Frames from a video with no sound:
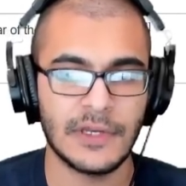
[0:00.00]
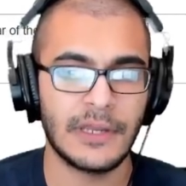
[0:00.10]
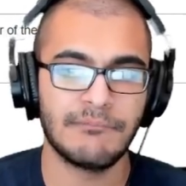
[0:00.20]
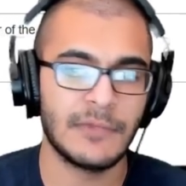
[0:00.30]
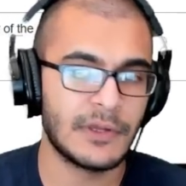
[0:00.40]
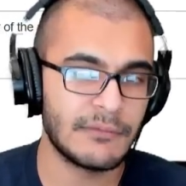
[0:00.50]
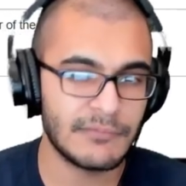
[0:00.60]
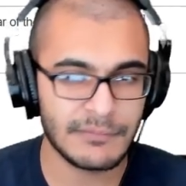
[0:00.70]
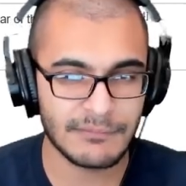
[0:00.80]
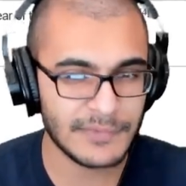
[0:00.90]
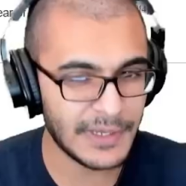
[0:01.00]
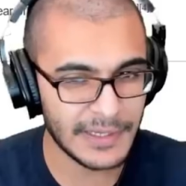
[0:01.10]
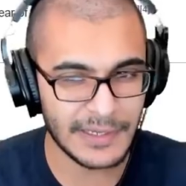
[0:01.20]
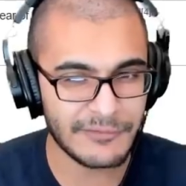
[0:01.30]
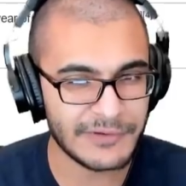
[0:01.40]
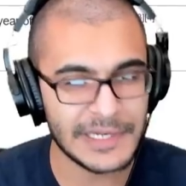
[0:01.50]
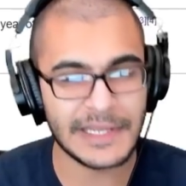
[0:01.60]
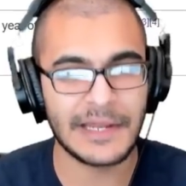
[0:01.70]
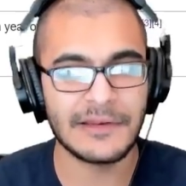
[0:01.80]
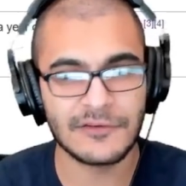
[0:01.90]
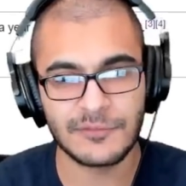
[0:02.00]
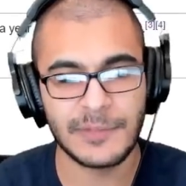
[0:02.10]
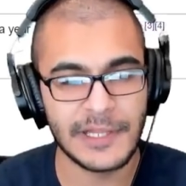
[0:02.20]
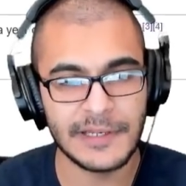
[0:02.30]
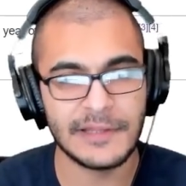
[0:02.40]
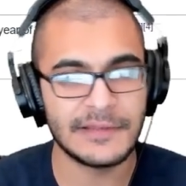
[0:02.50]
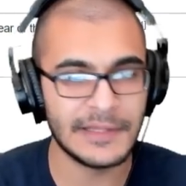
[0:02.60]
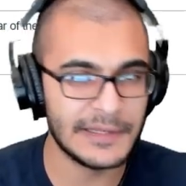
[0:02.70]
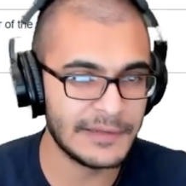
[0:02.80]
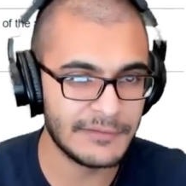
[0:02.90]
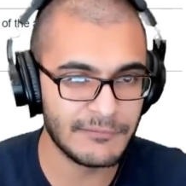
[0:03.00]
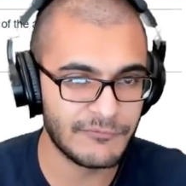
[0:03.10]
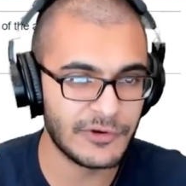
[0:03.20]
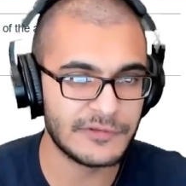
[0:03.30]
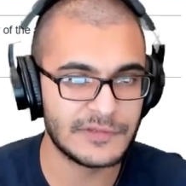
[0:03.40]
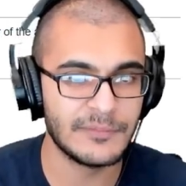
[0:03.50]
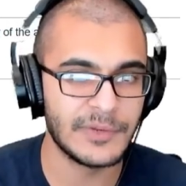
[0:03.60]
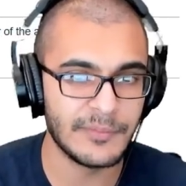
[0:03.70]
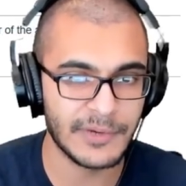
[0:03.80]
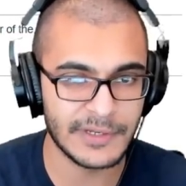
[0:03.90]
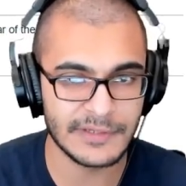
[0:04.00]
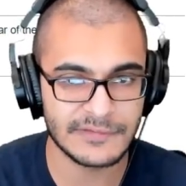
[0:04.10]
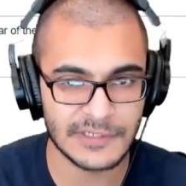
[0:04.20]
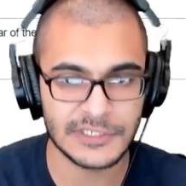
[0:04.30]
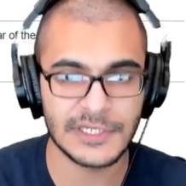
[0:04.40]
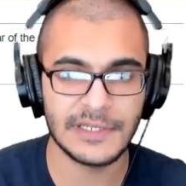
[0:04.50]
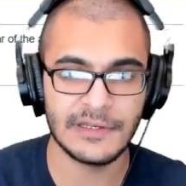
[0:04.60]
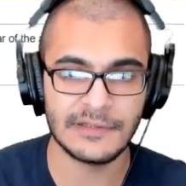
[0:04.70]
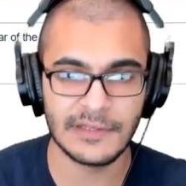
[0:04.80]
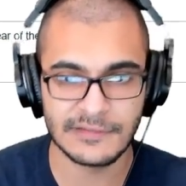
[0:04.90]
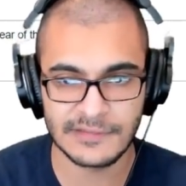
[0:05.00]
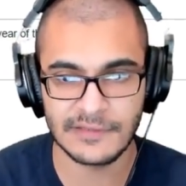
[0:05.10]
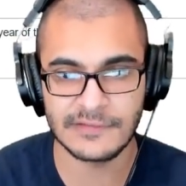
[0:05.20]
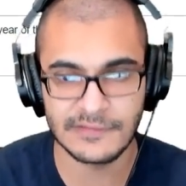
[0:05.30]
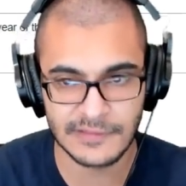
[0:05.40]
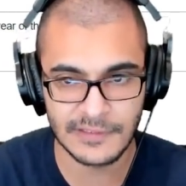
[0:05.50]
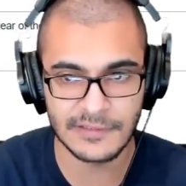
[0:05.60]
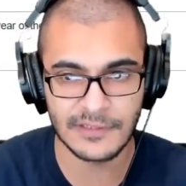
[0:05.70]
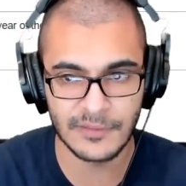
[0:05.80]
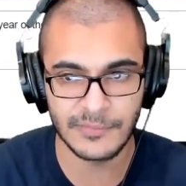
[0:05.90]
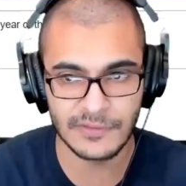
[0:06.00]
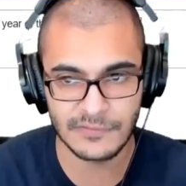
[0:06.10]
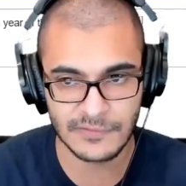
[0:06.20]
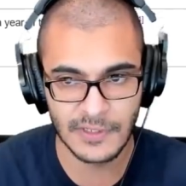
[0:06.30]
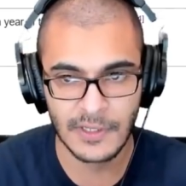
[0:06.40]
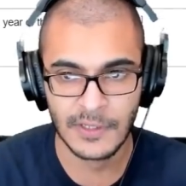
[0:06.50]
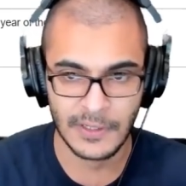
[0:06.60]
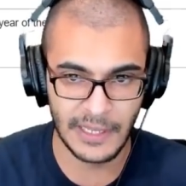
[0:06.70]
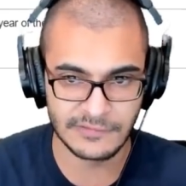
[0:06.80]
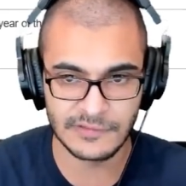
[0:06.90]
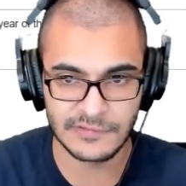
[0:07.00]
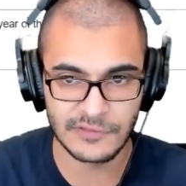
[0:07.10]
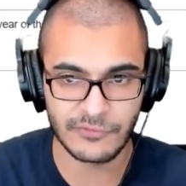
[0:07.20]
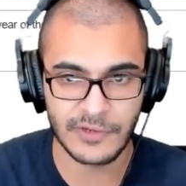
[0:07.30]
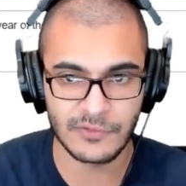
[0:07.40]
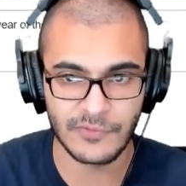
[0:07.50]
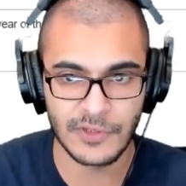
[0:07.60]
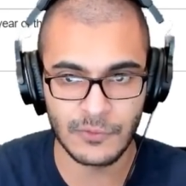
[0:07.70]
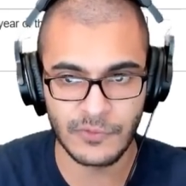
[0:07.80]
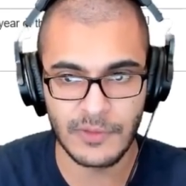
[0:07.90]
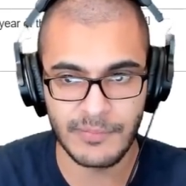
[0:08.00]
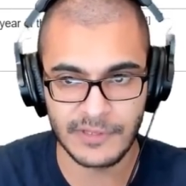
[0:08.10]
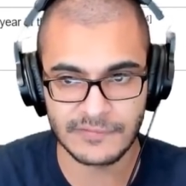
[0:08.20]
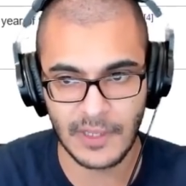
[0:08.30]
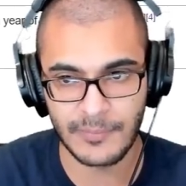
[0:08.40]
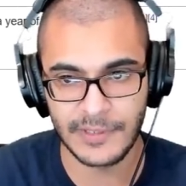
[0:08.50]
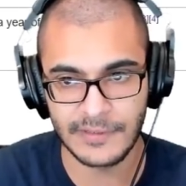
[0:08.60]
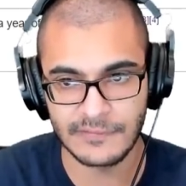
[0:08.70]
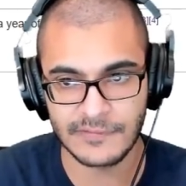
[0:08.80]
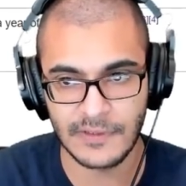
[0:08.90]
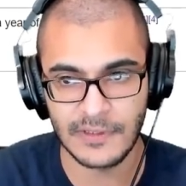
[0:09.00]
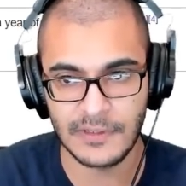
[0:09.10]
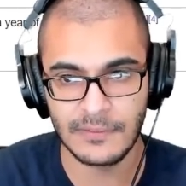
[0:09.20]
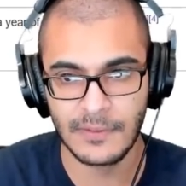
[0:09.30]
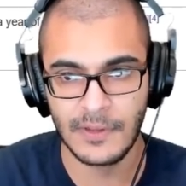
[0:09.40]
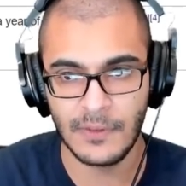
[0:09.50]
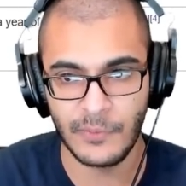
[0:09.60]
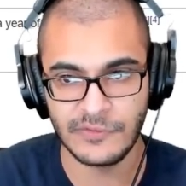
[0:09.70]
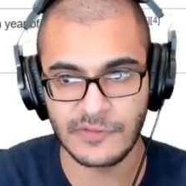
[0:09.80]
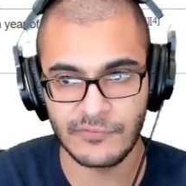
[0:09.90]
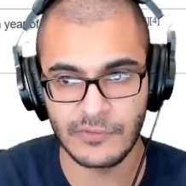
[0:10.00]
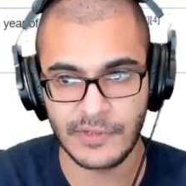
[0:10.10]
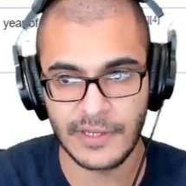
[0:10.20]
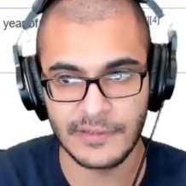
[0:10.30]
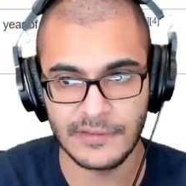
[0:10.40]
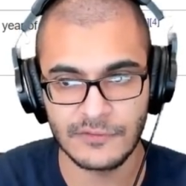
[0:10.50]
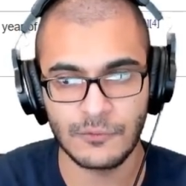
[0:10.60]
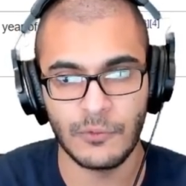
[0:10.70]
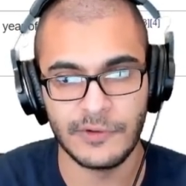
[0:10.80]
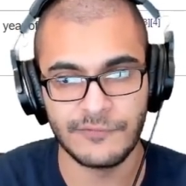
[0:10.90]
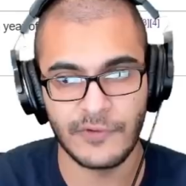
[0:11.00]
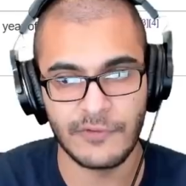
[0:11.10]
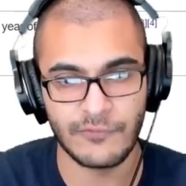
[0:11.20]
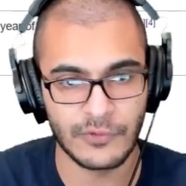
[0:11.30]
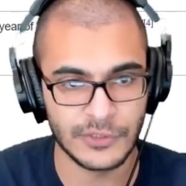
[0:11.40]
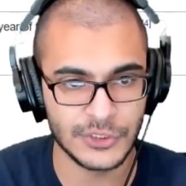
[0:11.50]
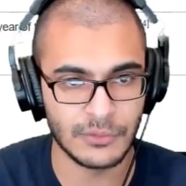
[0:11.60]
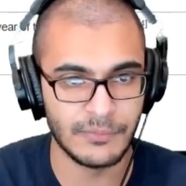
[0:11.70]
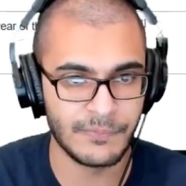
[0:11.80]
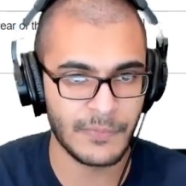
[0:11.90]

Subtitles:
I really can't explain it in very simply, but it essentially assesses and determines, as it says right over here, who the best applicants are when several candidates qualify for a job.